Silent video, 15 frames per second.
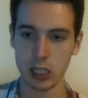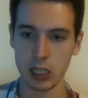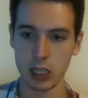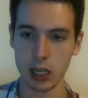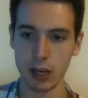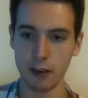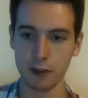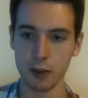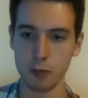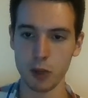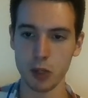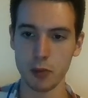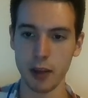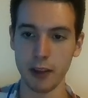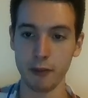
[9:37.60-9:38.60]
after
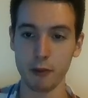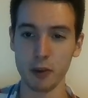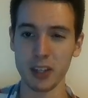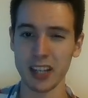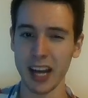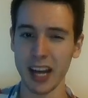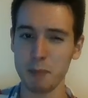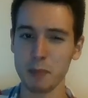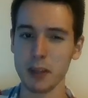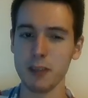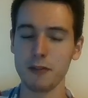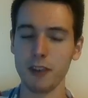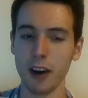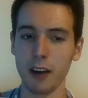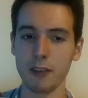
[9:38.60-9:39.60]
bishop a3, knight
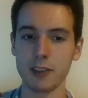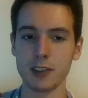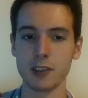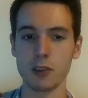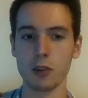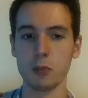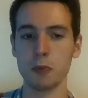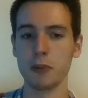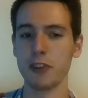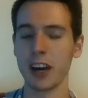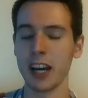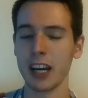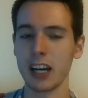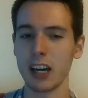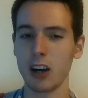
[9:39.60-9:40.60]
b5 is a good move.
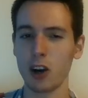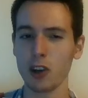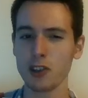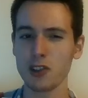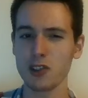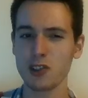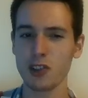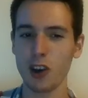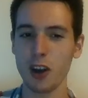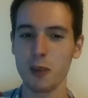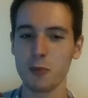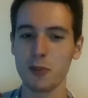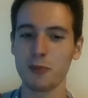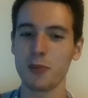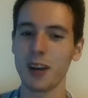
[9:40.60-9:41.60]
I also saw that
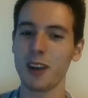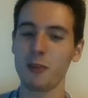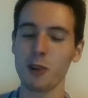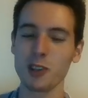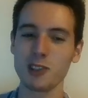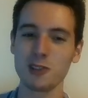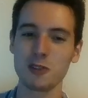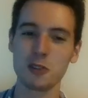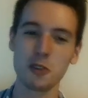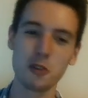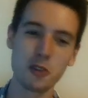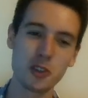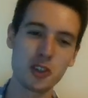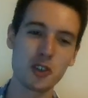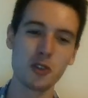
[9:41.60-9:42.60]
move, but I wasn't too
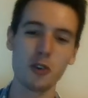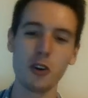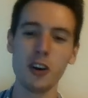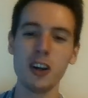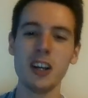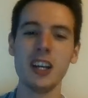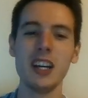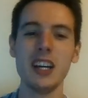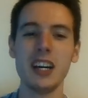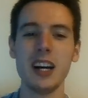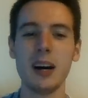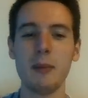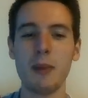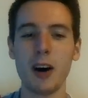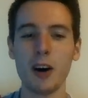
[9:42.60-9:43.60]
sure
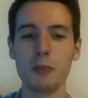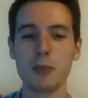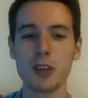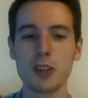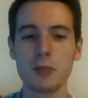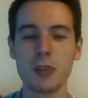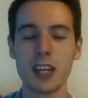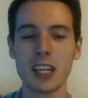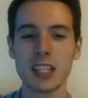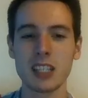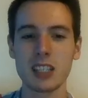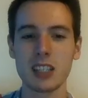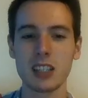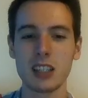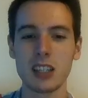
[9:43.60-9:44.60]
about bishop
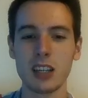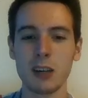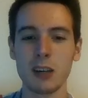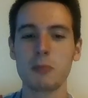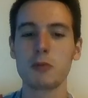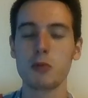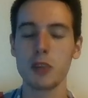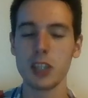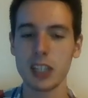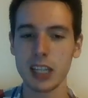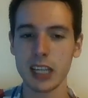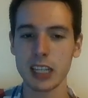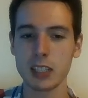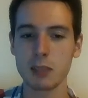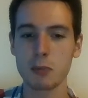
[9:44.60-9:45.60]
takes, queen
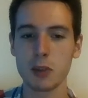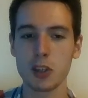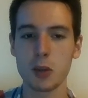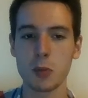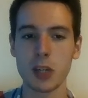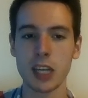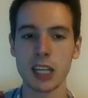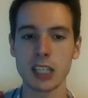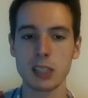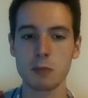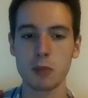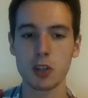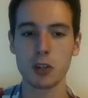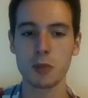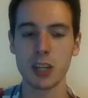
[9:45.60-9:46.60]
takes, bishop takes
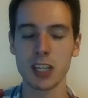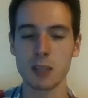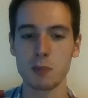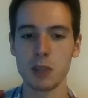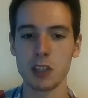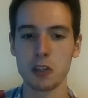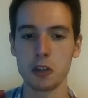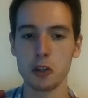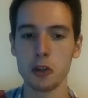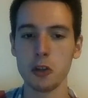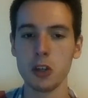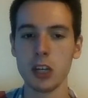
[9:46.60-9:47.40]
b2.